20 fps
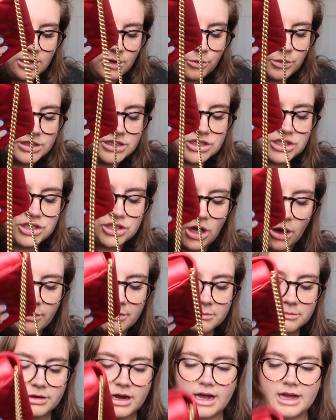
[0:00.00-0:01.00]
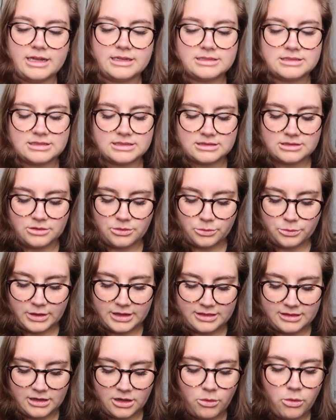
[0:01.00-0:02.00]
was so impressed
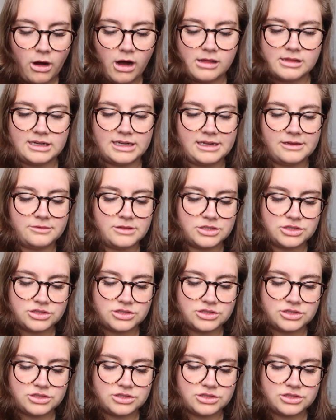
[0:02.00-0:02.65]
with the quality of the